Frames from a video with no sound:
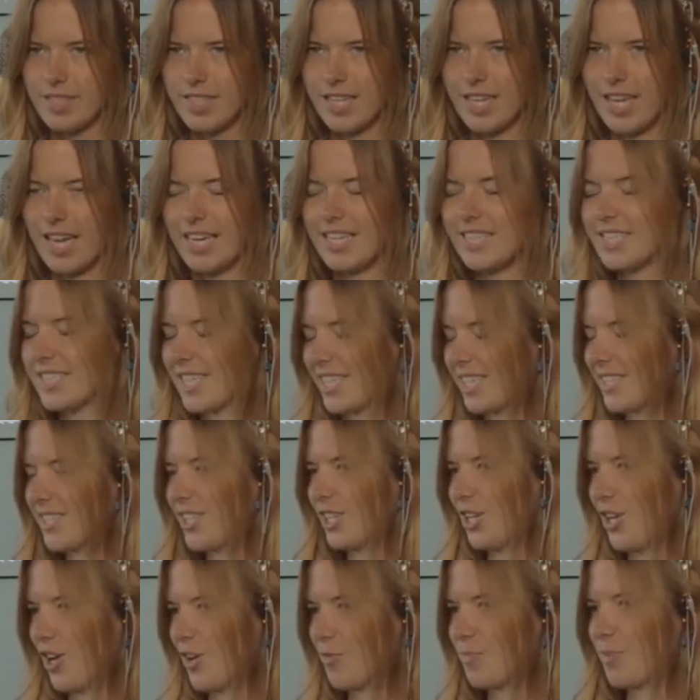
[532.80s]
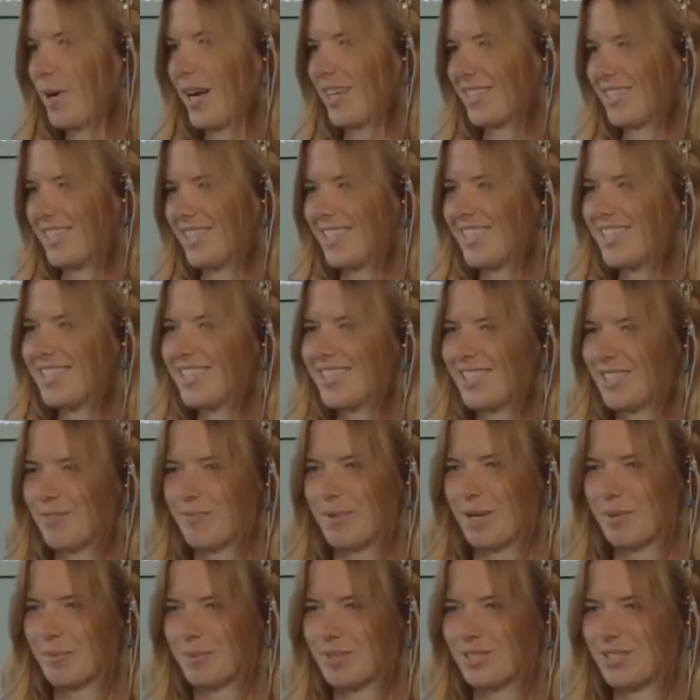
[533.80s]
And it takes a lot of practice to be
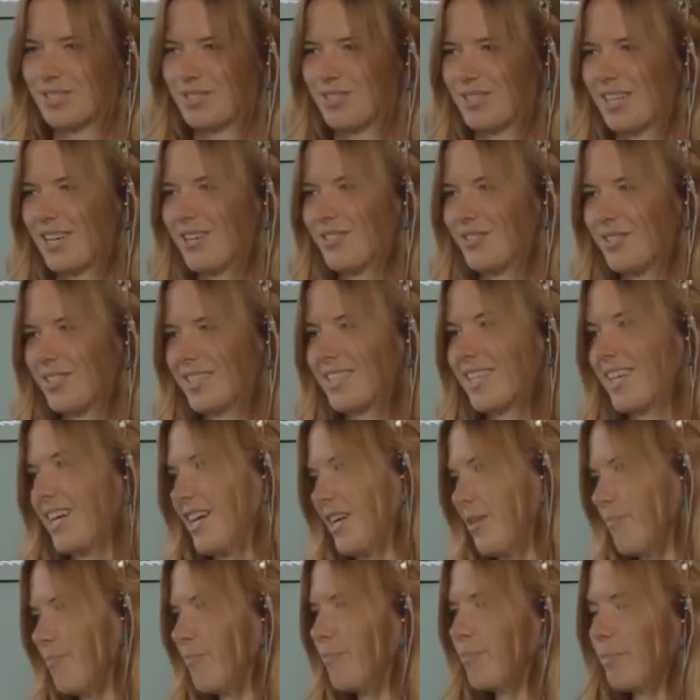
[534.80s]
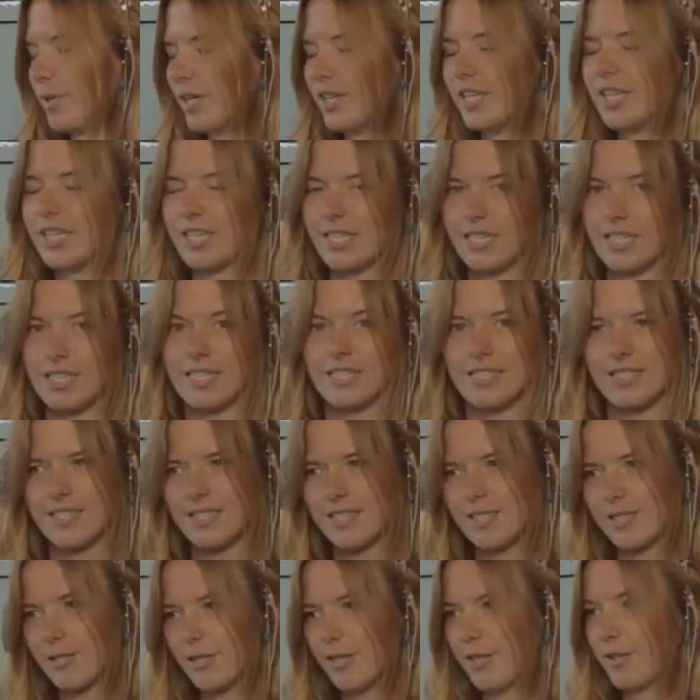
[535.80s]
able to do that all the time, but
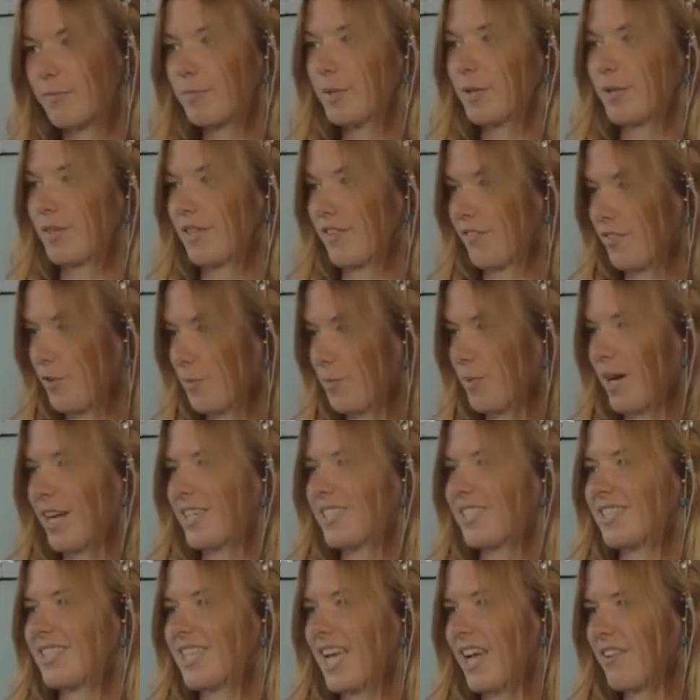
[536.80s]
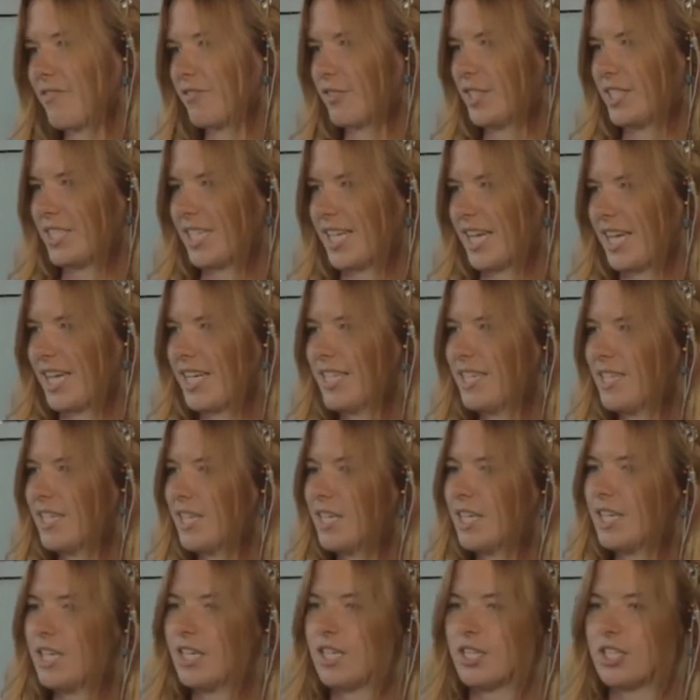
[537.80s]
it's, if you practice it every day,
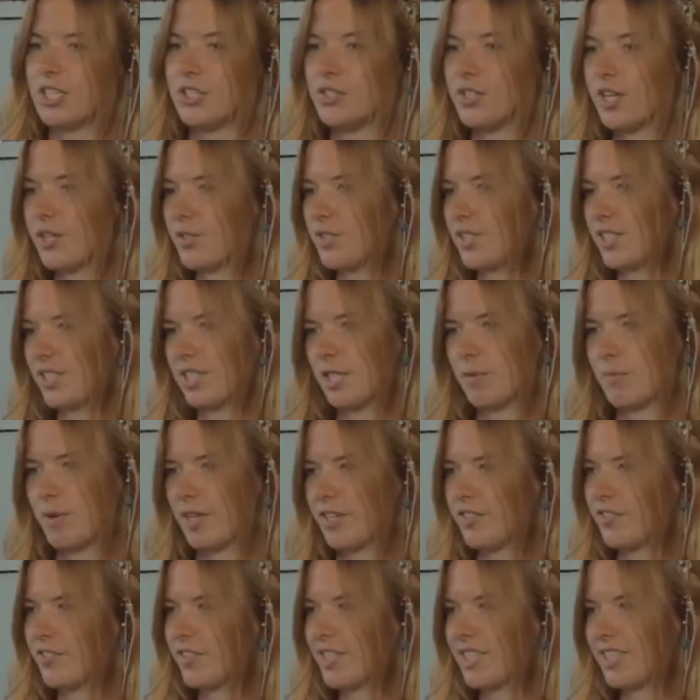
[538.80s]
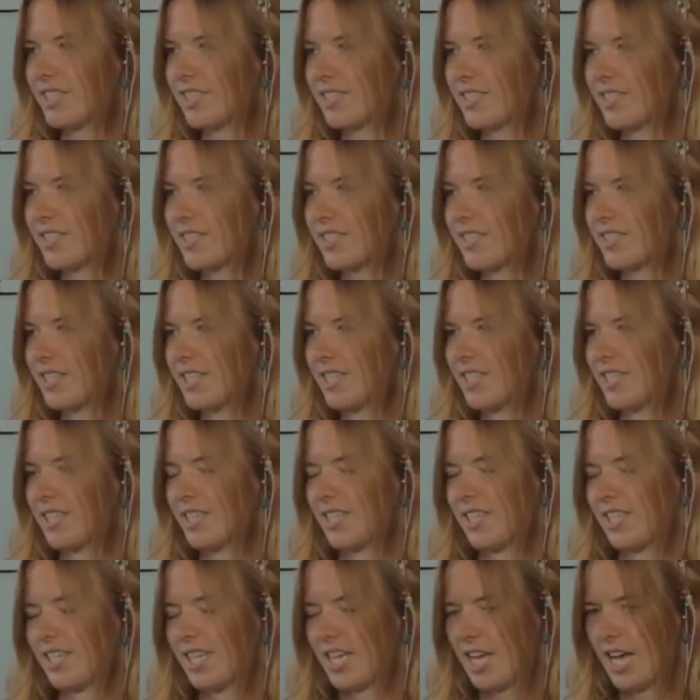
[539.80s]
you notice the
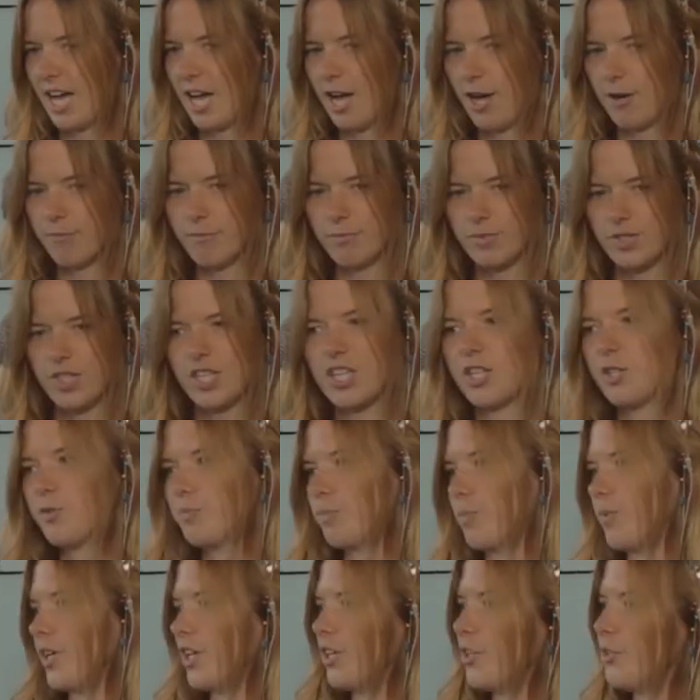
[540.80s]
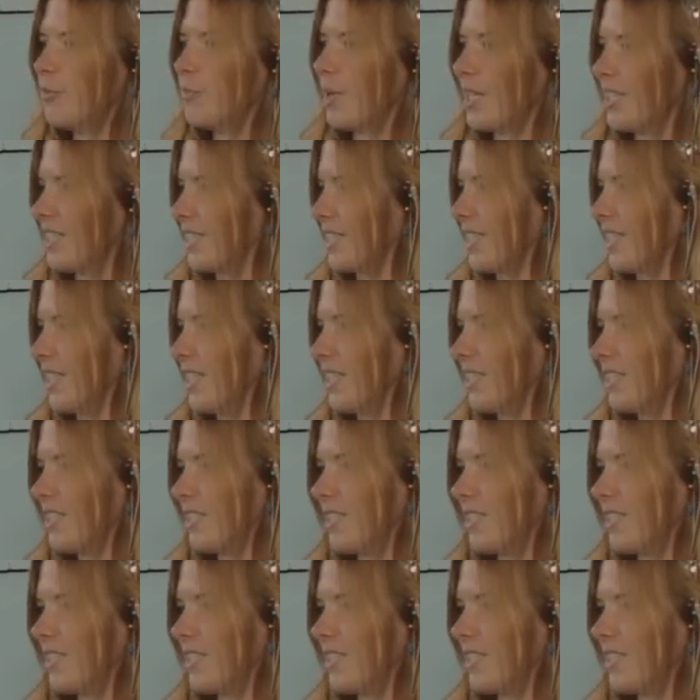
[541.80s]
benefits. So who meditates?